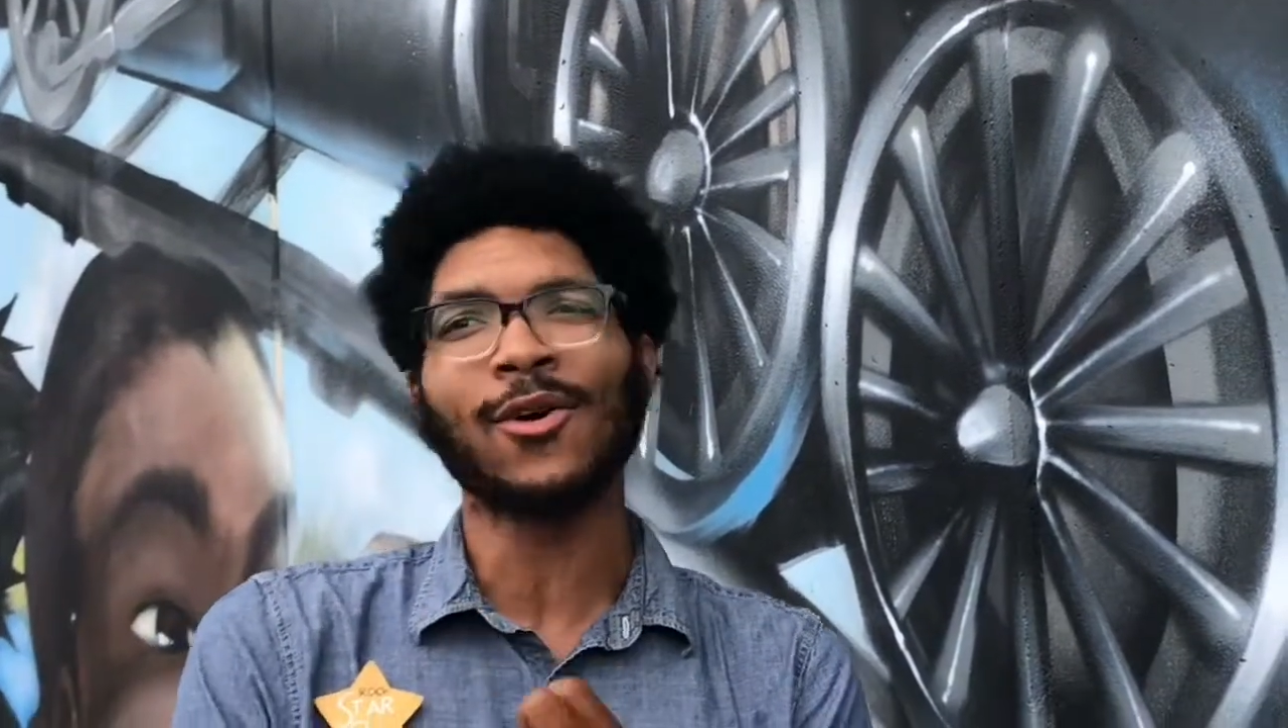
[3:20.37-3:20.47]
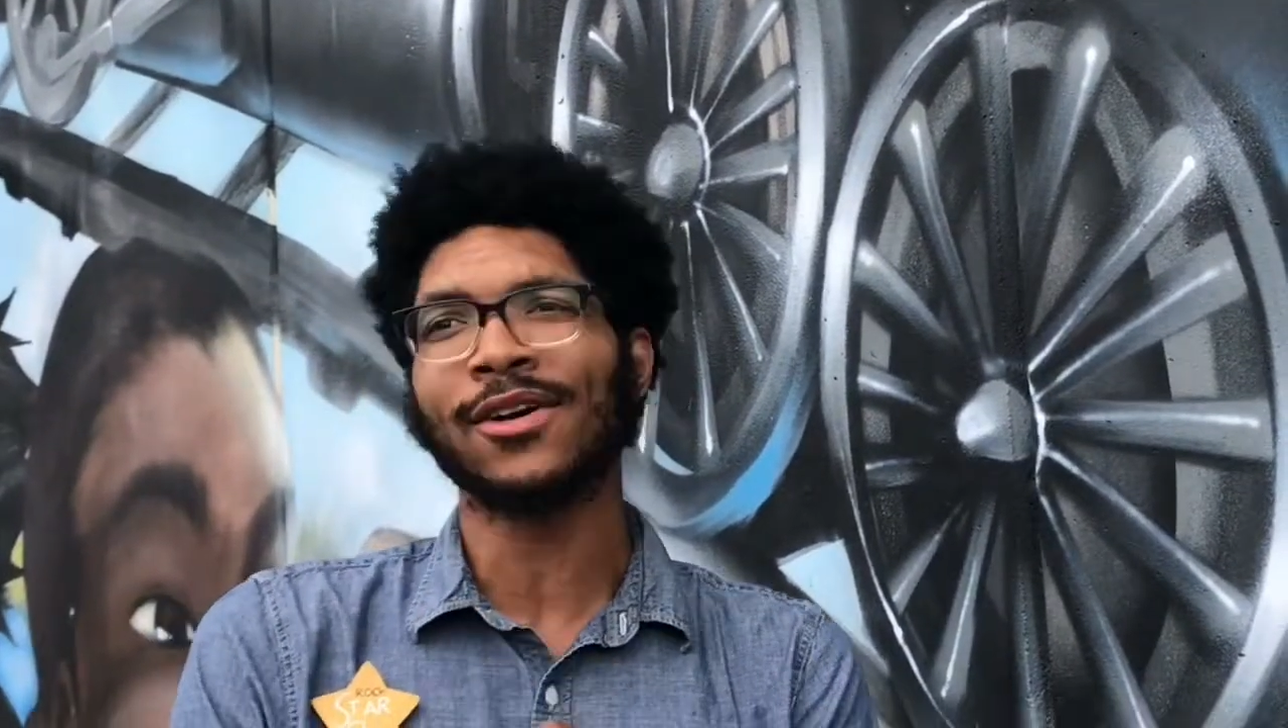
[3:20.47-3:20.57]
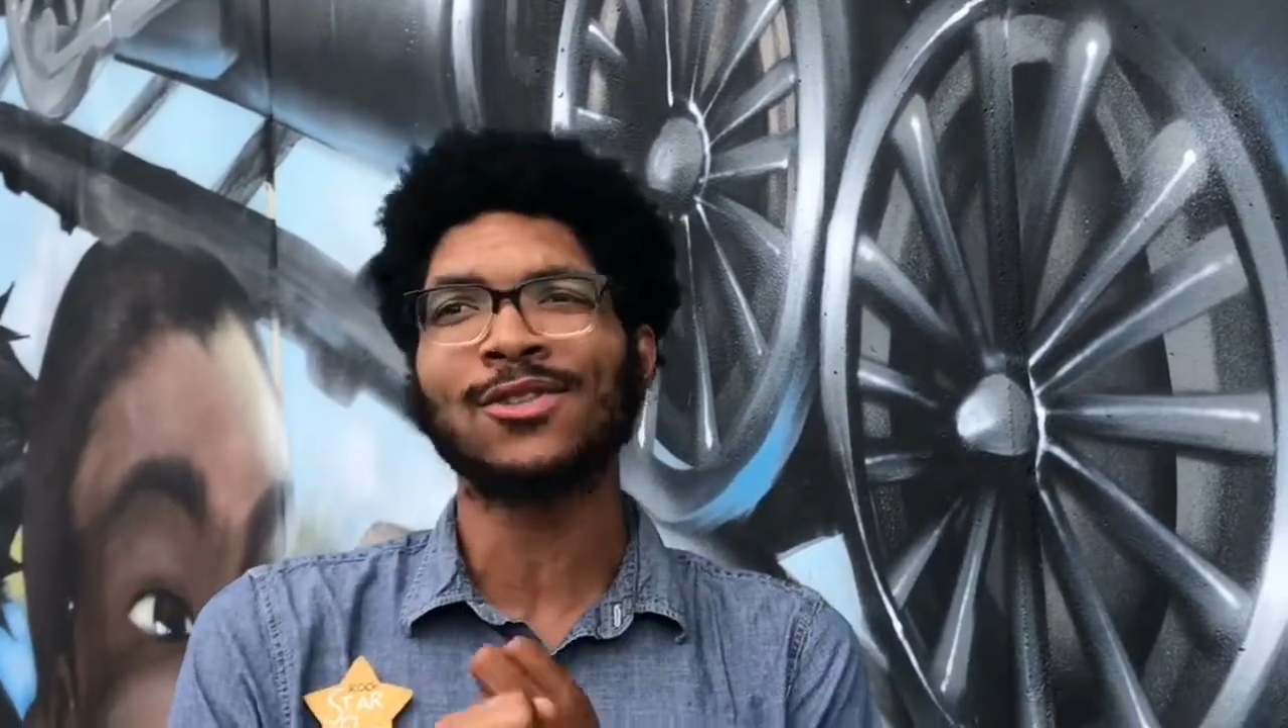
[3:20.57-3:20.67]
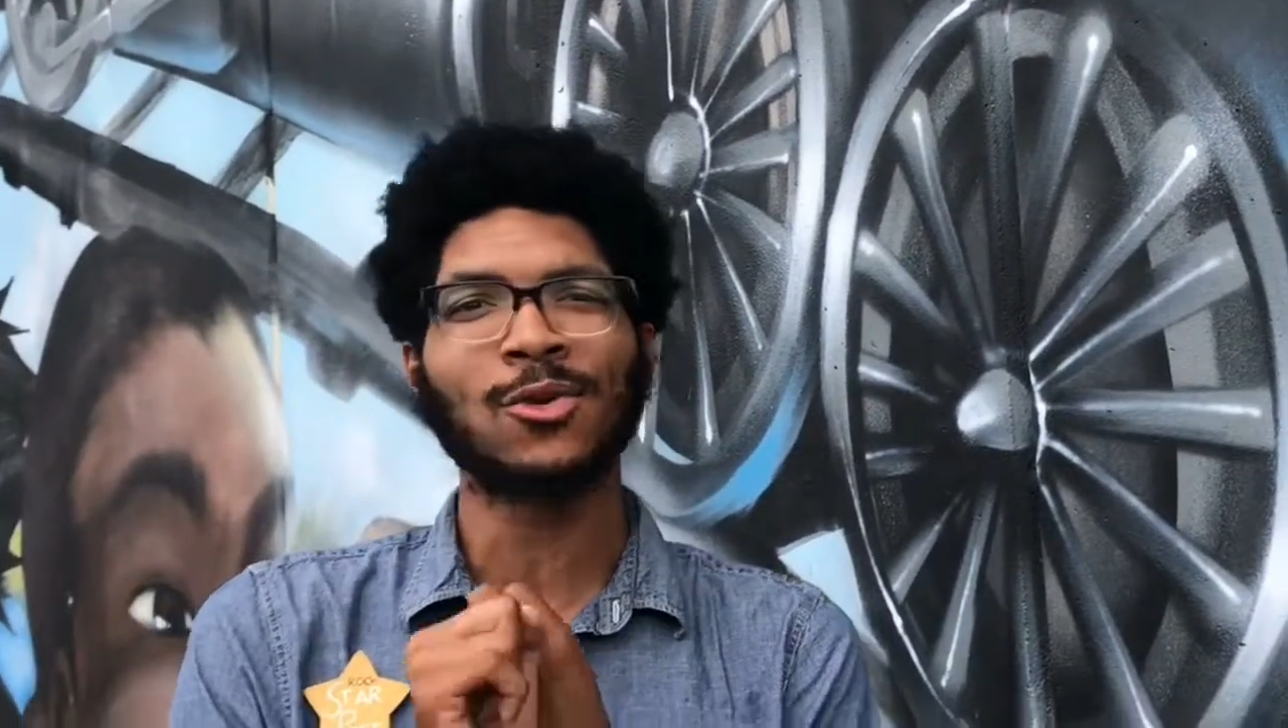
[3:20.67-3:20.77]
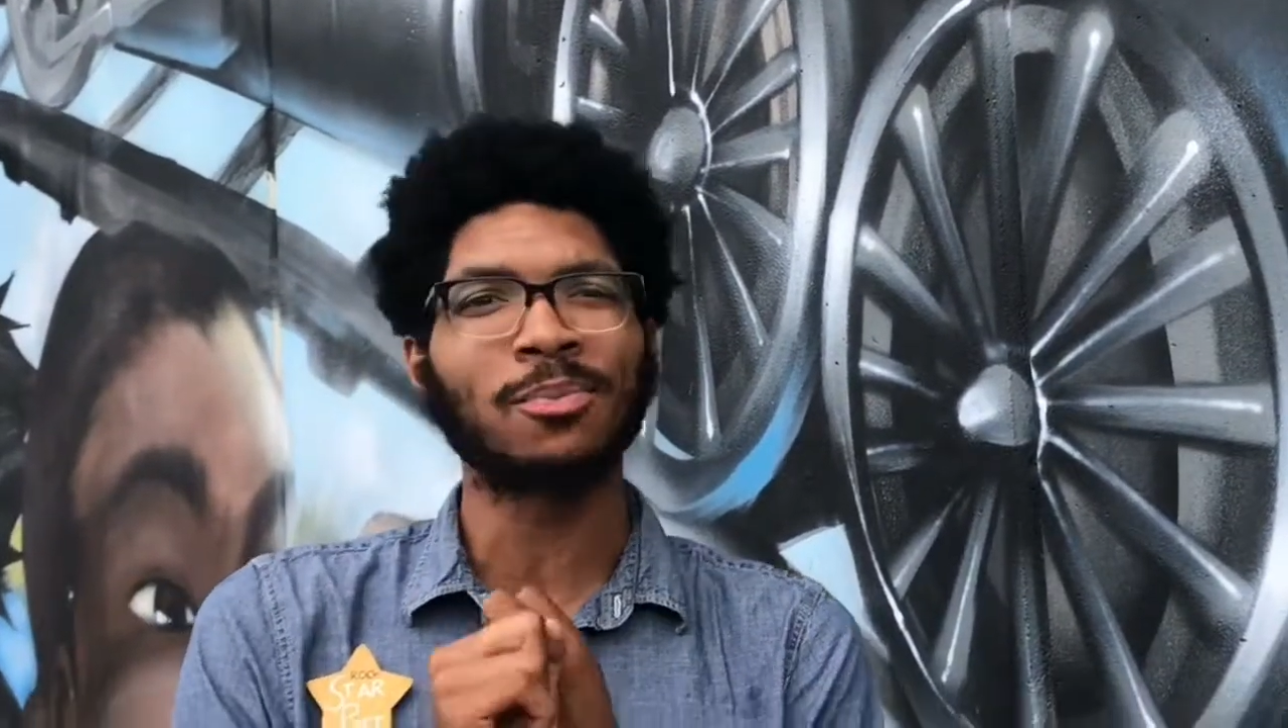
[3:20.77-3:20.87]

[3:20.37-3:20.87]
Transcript: going to